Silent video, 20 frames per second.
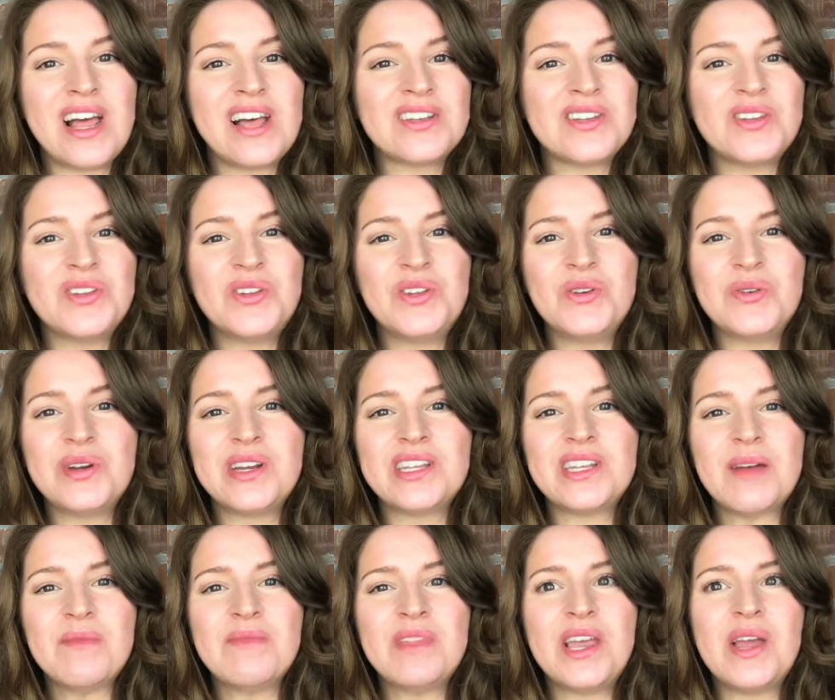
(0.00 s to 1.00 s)
else is doing
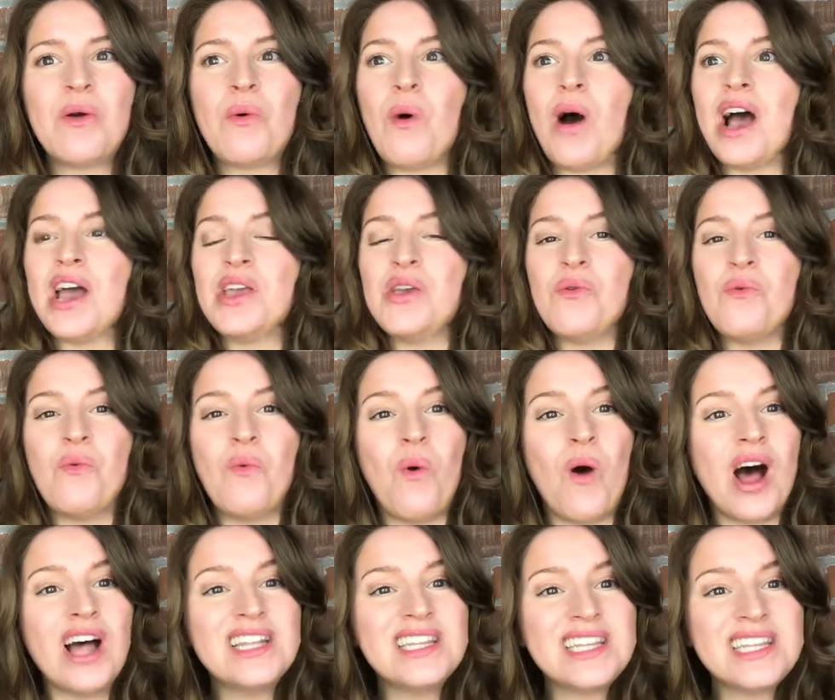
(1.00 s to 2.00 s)
something, why you
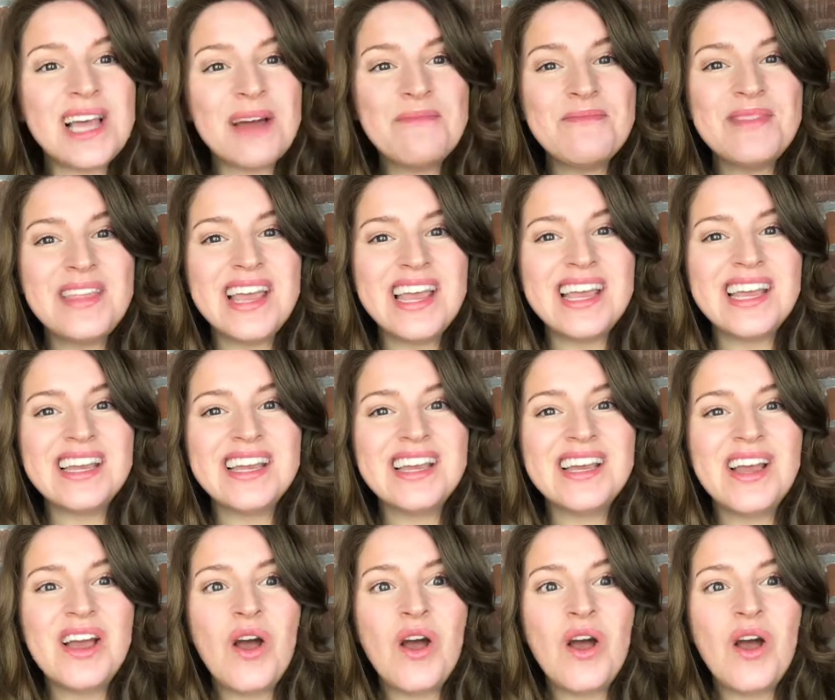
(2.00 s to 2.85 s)
want something,